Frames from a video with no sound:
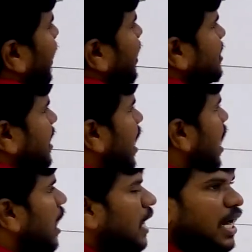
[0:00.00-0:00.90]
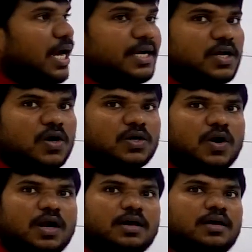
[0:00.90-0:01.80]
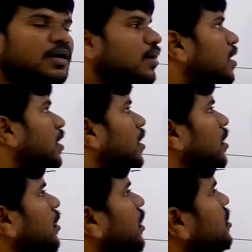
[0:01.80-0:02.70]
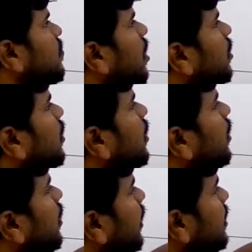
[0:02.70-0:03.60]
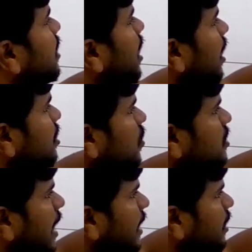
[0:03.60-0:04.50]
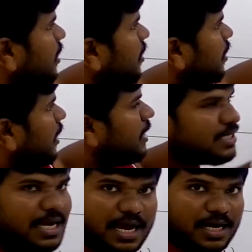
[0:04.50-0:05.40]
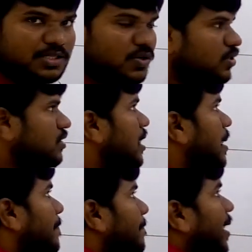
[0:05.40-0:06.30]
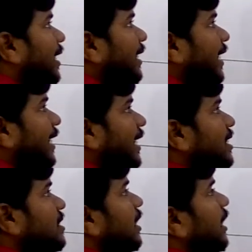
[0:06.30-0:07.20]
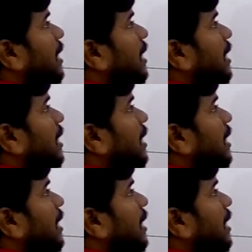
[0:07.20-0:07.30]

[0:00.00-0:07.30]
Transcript: It is a current controlled. It is what? It is a current source, right? It is a current source, but it is